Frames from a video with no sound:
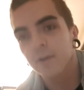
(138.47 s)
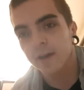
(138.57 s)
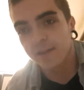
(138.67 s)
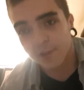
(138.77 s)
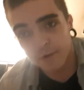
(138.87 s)

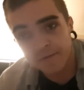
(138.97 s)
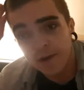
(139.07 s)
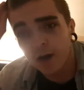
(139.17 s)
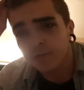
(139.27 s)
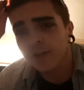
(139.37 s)
Okay, so I
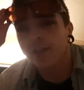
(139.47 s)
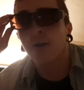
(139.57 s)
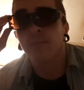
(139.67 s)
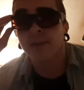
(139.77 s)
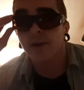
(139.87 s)
found
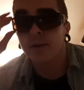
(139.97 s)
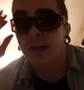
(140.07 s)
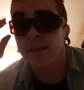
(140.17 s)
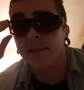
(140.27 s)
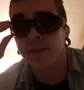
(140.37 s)
some
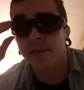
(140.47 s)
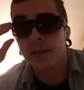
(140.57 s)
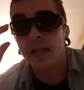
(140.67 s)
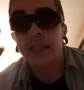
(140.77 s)
sunglasses.